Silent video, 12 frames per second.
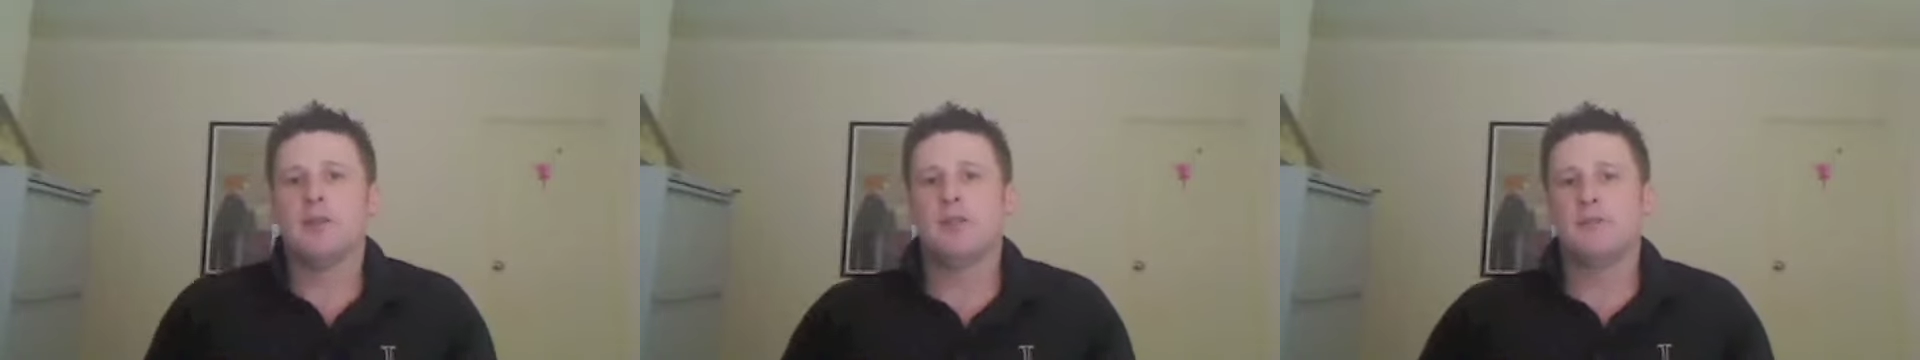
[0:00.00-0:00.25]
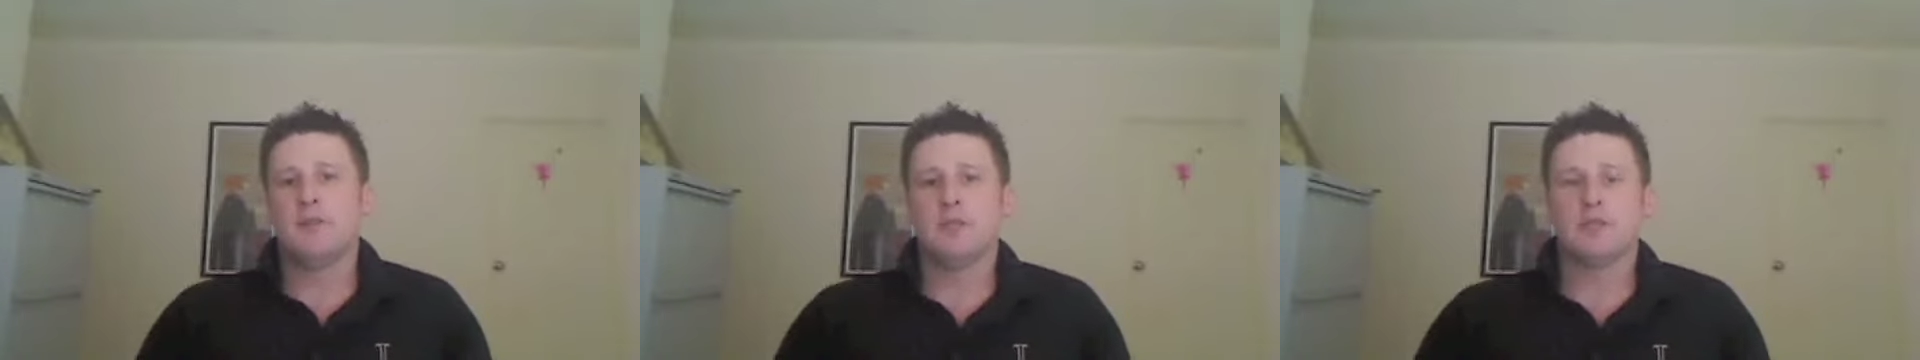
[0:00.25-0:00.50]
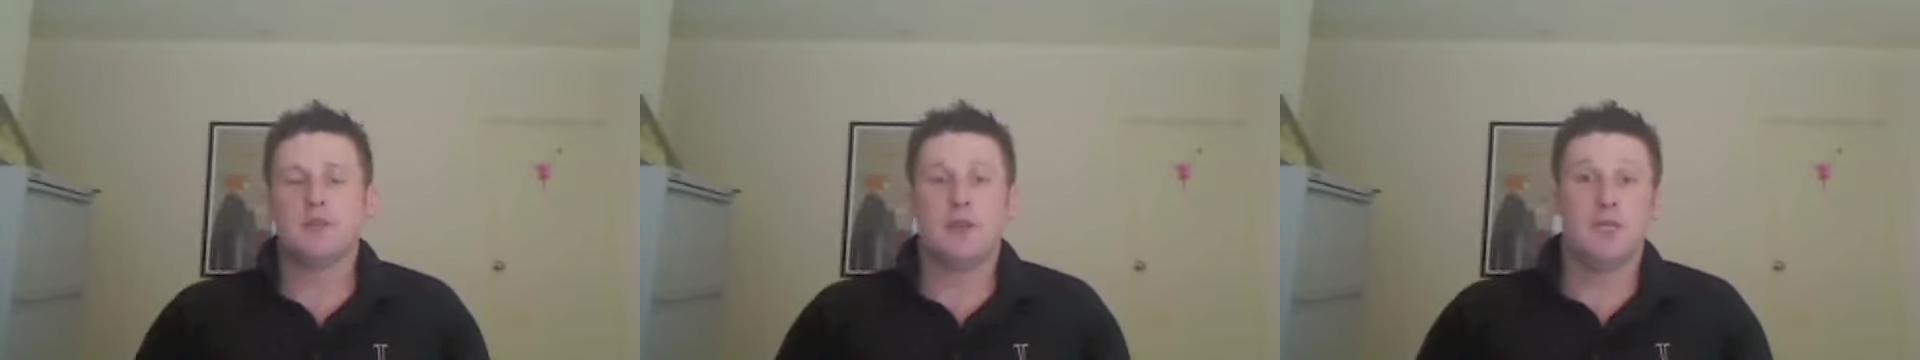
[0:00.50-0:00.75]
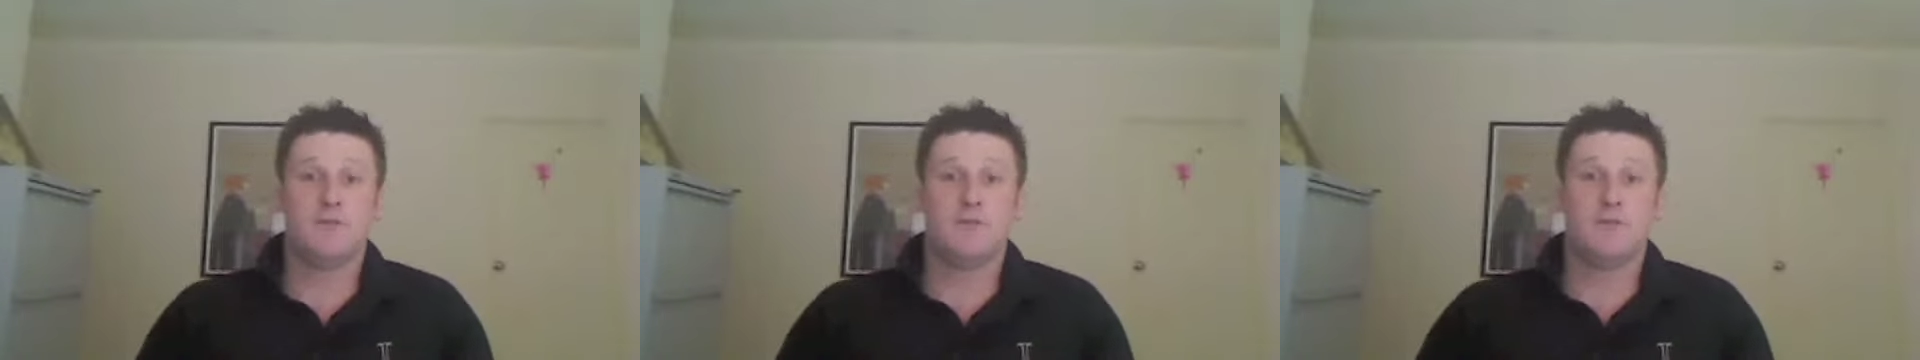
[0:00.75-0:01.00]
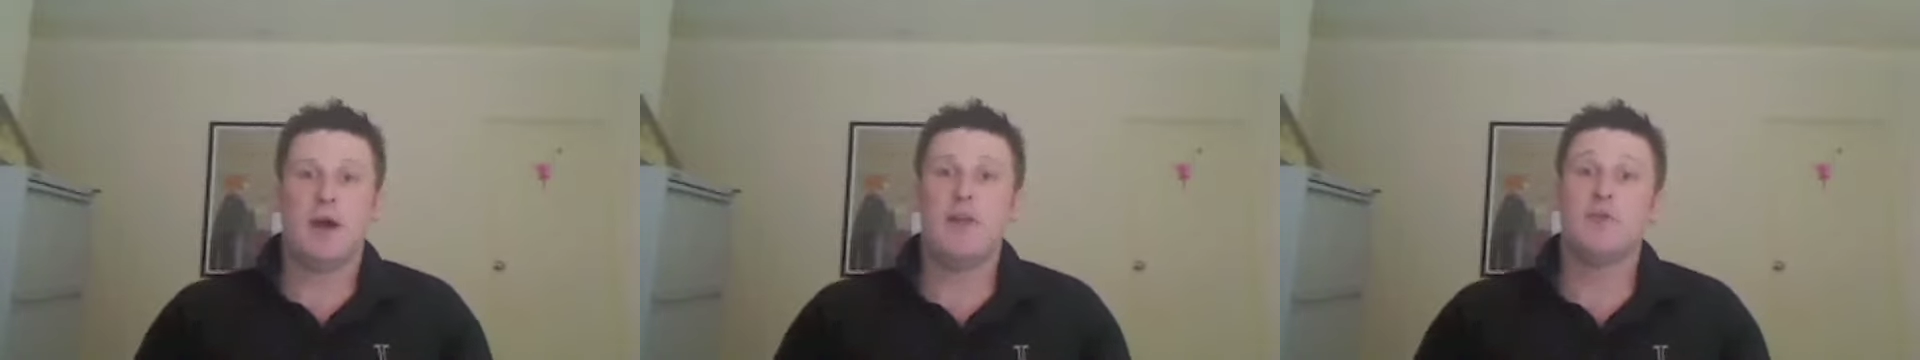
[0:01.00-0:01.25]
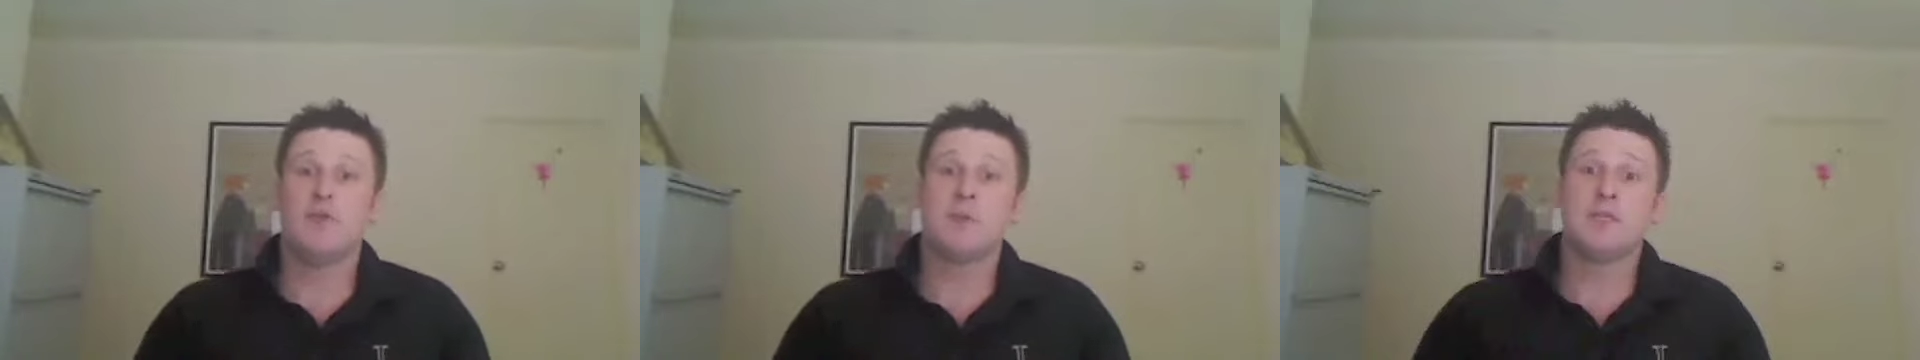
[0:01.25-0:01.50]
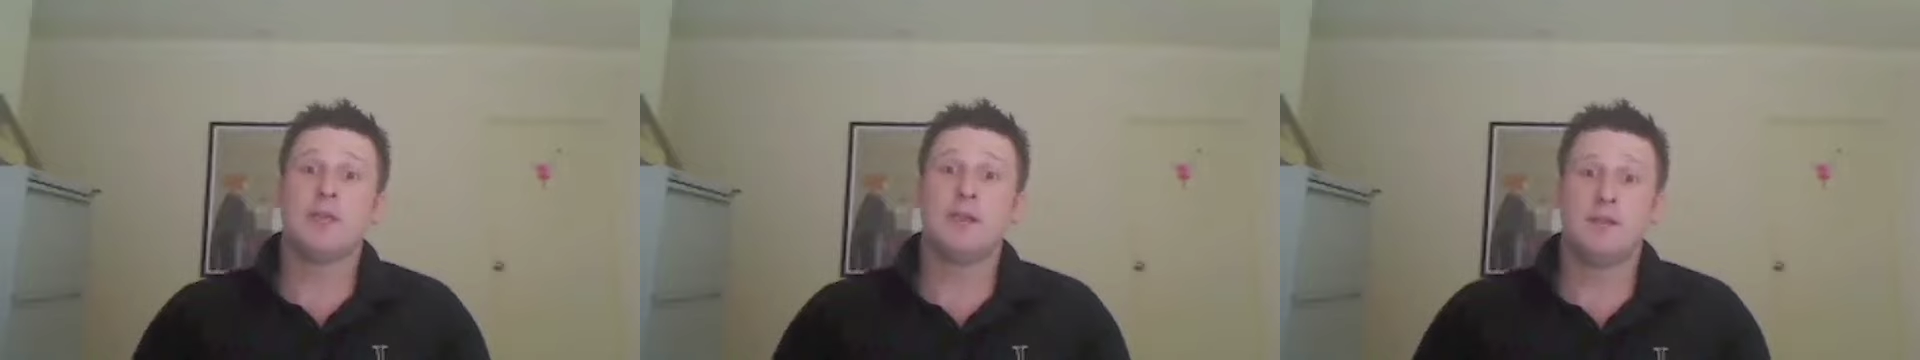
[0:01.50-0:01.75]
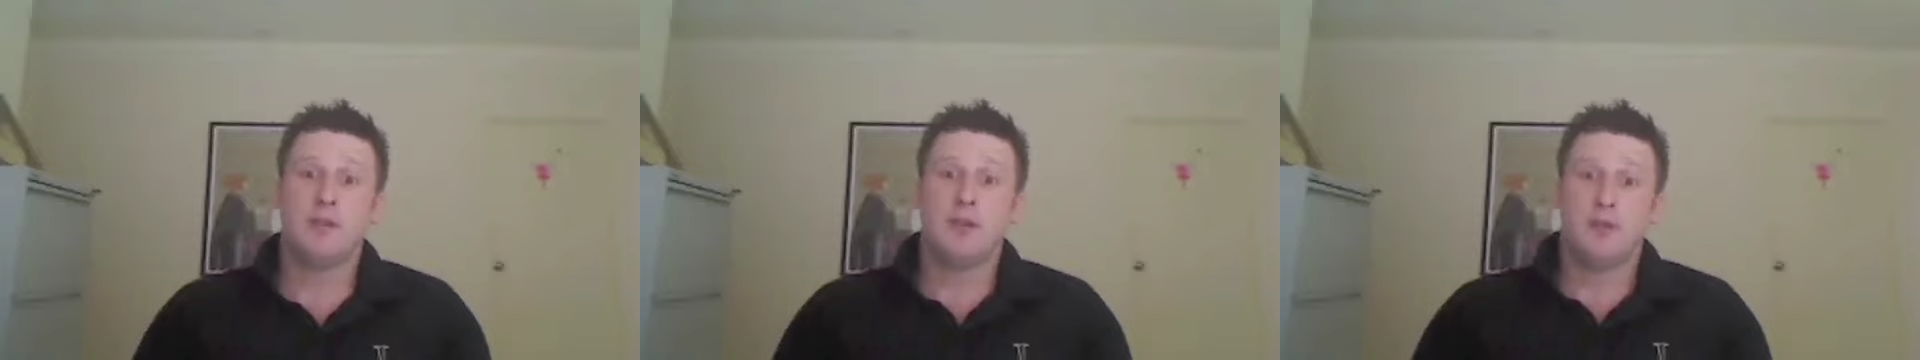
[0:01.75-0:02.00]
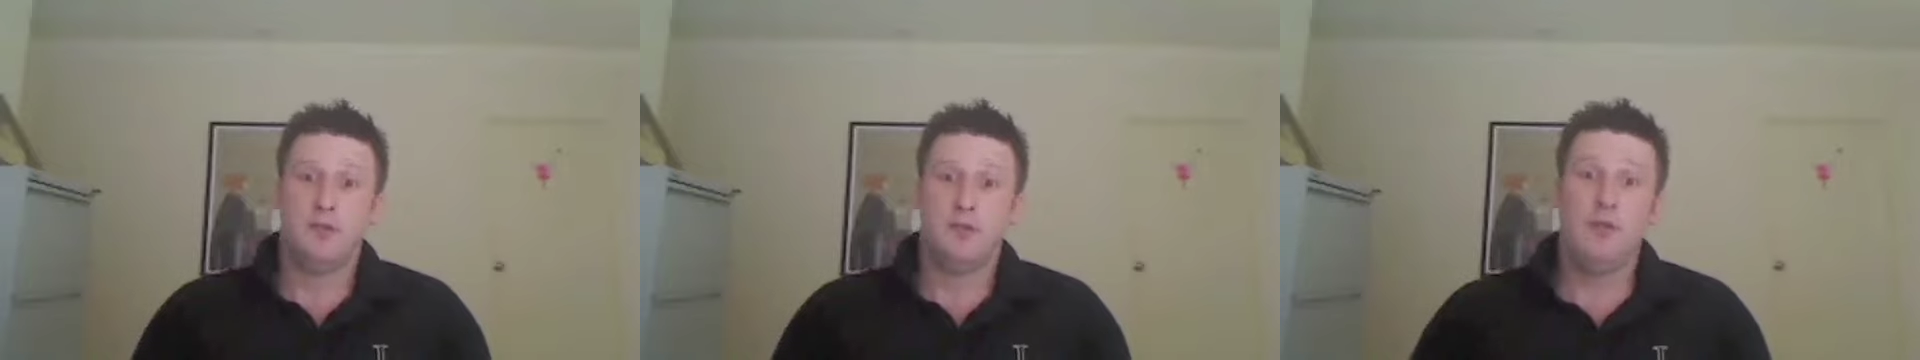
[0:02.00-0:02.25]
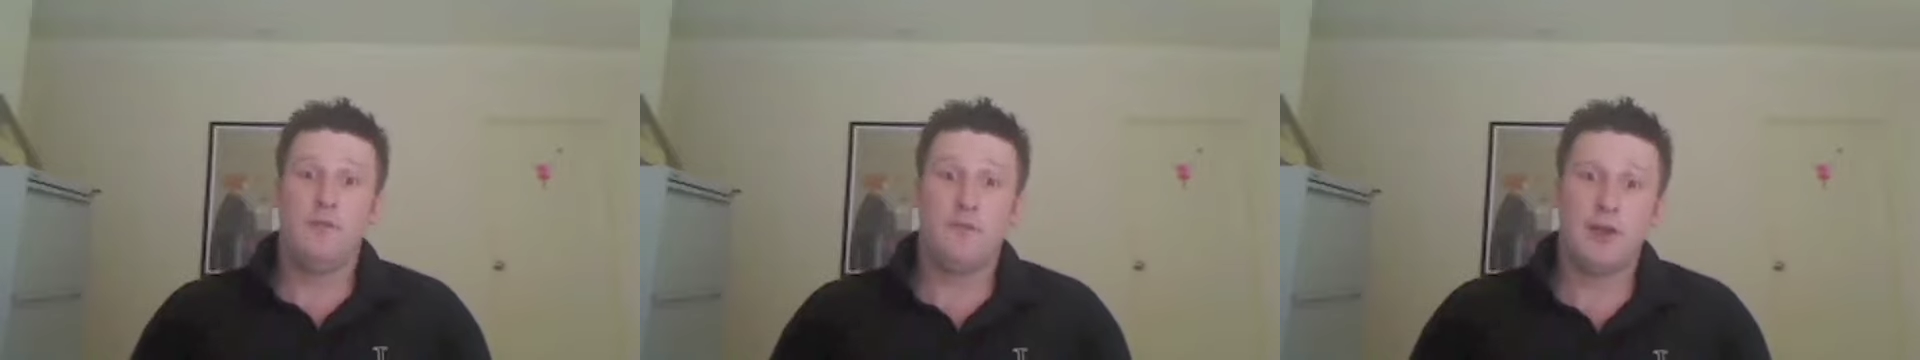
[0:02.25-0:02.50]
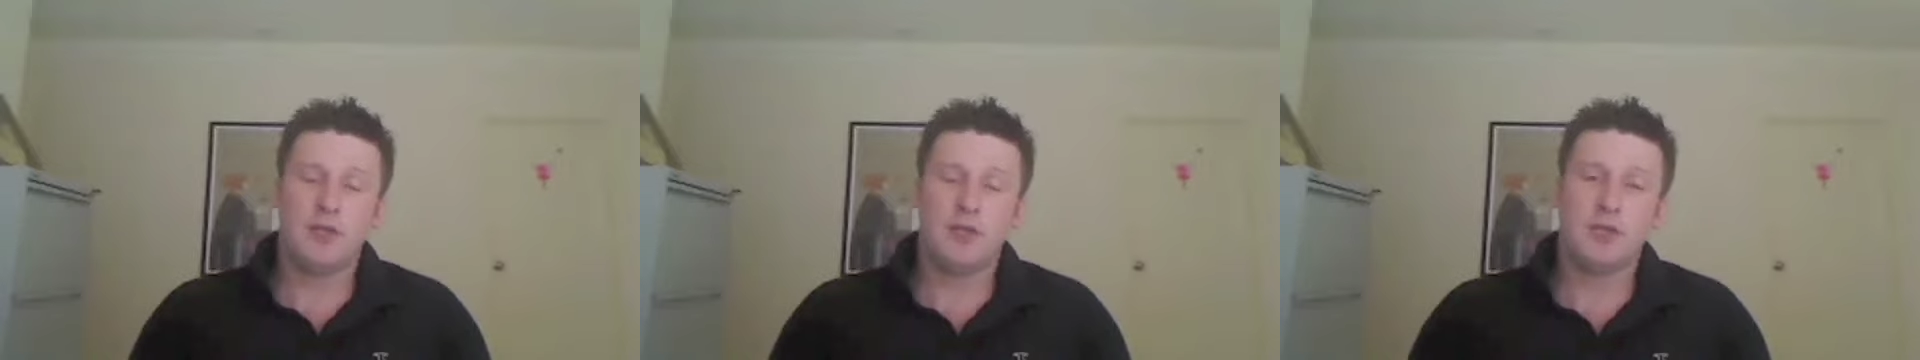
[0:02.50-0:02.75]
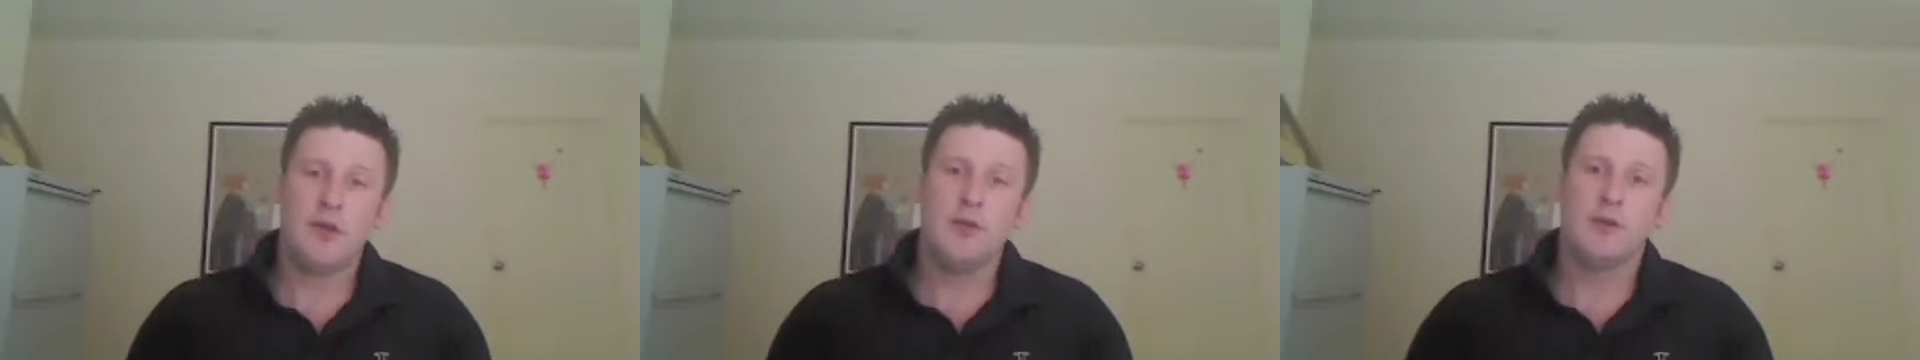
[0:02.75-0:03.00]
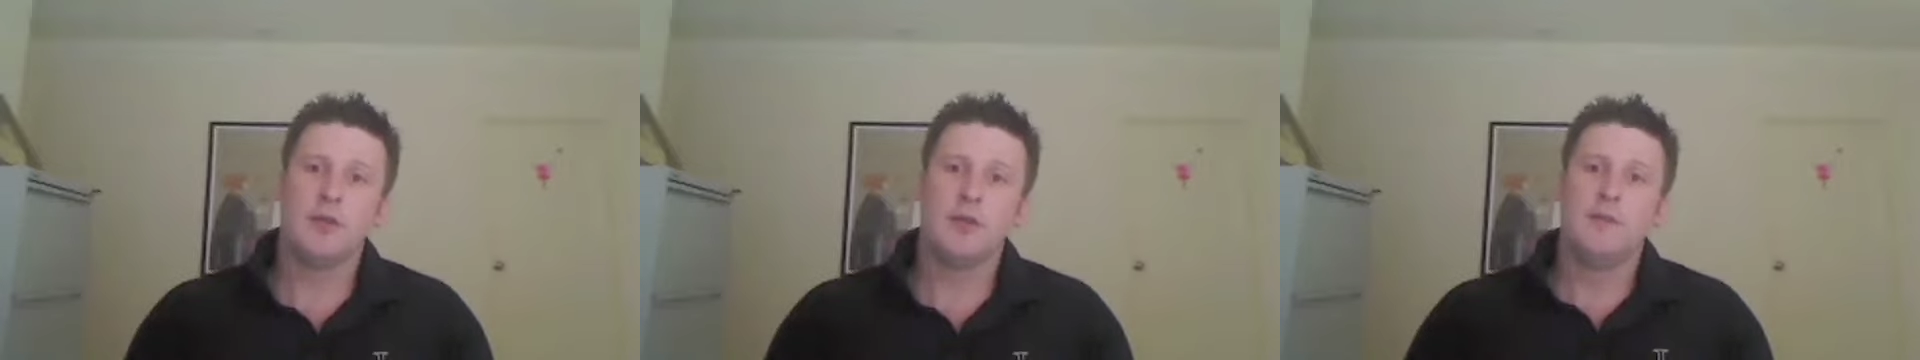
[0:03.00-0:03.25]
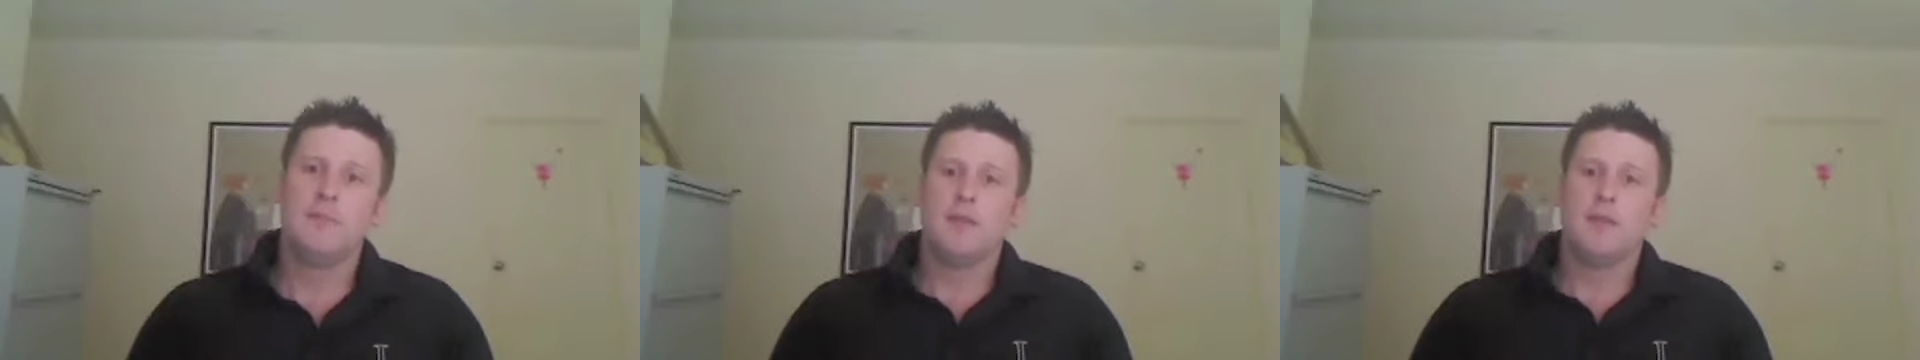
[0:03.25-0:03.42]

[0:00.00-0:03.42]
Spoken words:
It is from 100% new French oak